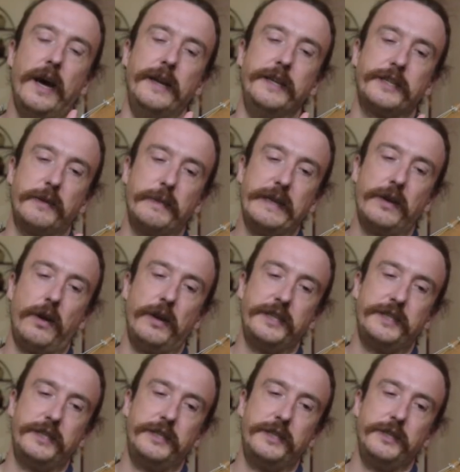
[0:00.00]
And it's going to be
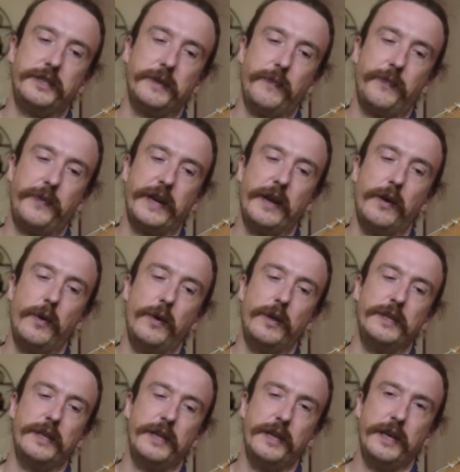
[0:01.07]
nice to do something
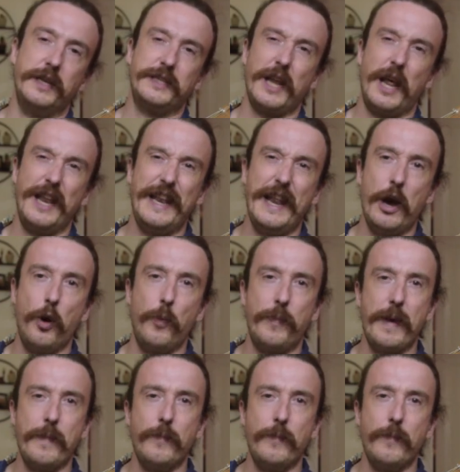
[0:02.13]
that's a little bit